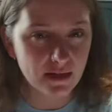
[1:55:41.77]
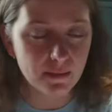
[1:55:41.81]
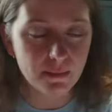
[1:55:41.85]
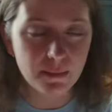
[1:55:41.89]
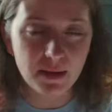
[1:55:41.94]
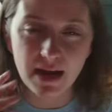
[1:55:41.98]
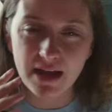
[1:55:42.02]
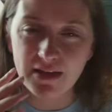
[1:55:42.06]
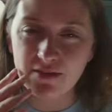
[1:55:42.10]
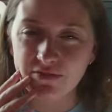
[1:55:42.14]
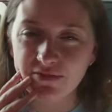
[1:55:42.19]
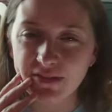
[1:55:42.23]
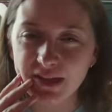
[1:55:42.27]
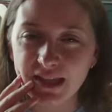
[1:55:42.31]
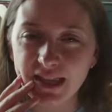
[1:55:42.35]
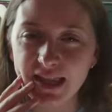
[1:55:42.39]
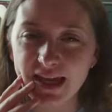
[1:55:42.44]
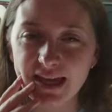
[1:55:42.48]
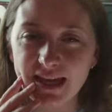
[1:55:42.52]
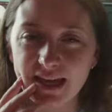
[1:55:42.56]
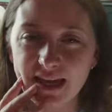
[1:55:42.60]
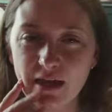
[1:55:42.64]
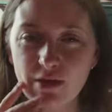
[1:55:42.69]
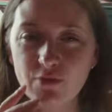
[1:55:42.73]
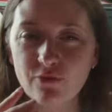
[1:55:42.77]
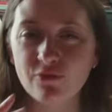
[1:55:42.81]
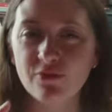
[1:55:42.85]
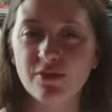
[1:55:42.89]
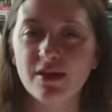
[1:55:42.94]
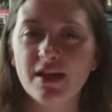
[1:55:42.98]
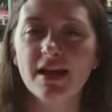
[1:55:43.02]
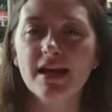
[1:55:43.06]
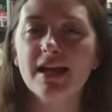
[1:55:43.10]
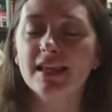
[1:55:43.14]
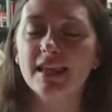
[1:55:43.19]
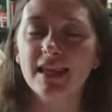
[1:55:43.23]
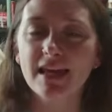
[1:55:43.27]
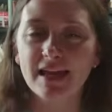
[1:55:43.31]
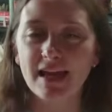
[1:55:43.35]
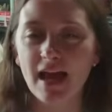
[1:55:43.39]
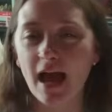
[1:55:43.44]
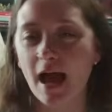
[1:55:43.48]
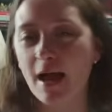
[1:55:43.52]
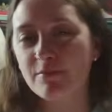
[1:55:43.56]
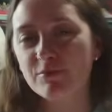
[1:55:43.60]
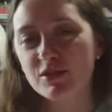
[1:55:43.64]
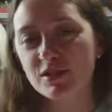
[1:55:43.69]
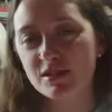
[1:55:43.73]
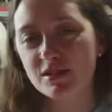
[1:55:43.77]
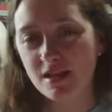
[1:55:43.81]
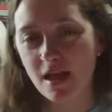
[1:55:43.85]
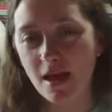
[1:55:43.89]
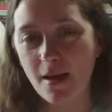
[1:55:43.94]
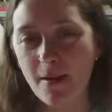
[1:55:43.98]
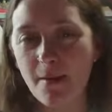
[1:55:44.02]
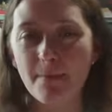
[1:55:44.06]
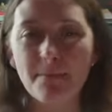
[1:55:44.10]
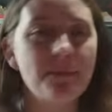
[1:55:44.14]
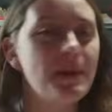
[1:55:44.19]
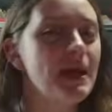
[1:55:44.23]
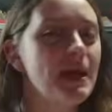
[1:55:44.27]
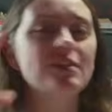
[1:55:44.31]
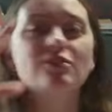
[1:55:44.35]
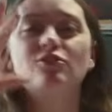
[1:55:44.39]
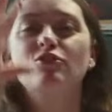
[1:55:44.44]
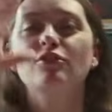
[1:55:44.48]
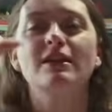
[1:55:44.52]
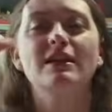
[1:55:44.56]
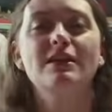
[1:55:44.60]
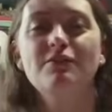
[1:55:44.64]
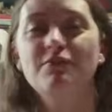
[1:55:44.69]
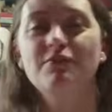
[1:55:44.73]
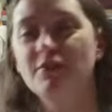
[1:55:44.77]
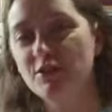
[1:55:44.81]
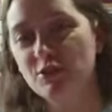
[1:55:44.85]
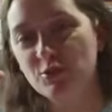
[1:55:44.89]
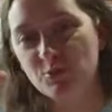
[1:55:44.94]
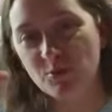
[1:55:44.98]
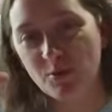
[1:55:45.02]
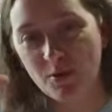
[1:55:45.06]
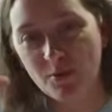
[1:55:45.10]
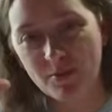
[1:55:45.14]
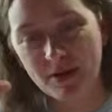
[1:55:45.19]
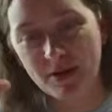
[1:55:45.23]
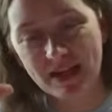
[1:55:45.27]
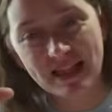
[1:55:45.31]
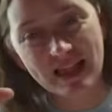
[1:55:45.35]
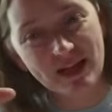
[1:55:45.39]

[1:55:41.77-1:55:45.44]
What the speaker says: but I feel like if like I'm just picturing a visual, right?